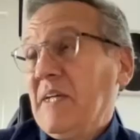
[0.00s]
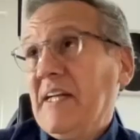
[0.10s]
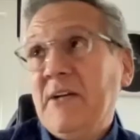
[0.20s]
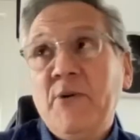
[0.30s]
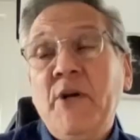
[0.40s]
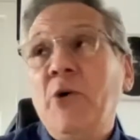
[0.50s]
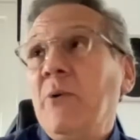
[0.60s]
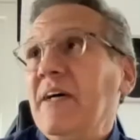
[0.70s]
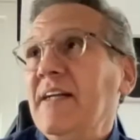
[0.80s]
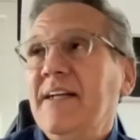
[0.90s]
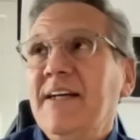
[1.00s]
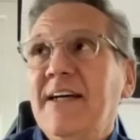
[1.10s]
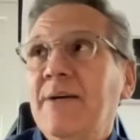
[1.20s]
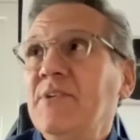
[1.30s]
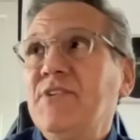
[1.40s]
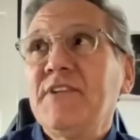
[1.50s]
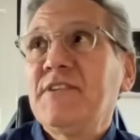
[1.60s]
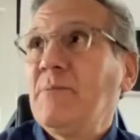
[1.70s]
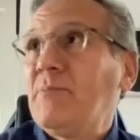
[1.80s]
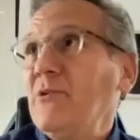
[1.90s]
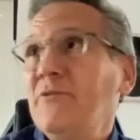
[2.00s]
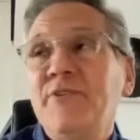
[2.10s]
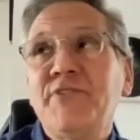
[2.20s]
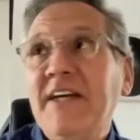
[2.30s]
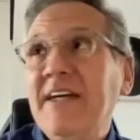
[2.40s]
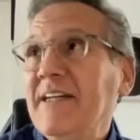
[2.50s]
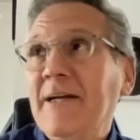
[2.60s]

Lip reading: I don't know. And it's just a beautiful day,